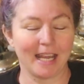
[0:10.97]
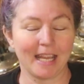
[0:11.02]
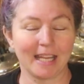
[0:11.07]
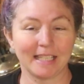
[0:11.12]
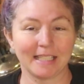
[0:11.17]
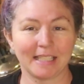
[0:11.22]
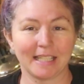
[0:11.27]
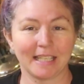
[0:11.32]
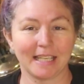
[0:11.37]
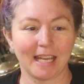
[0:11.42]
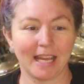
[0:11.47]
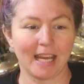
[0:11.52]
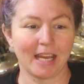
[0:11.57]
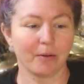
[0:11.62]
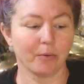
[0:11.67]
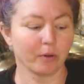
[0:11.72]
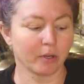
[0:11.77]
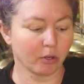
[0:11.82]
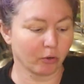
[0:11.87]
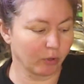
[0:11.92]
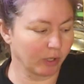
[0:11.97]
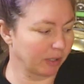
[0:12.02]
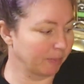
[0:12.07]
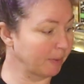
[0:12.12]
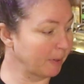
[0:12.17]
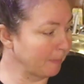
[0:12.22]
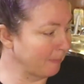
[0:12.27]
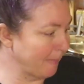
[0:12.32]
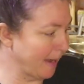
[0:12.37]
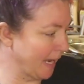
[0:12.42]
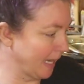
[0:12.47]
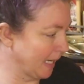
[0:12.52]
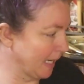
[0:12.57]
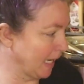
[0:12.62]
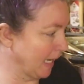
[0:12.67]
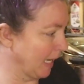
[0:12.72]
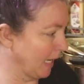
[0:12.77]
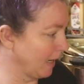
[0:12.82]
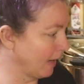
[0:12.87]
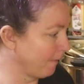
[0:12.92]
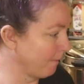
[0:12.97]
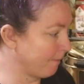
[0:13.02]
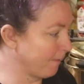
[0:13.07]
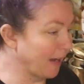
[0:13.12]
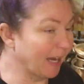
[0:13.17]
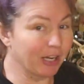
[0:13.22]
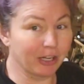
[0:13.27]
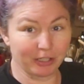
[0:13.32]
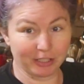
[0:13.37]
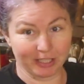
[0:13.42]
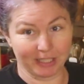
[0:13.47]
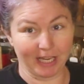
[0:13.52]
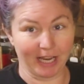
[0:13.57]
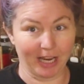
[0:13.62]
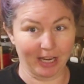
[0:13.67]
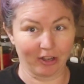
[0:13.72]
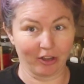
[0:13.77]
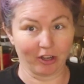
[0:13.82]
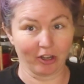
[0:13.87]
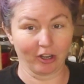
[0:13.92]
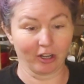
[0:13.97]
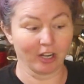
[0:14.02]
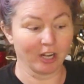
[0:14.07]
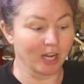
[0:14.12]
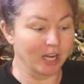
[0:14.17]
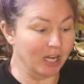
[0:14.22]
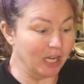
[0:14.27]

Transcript: and today we're going to be making fire cider.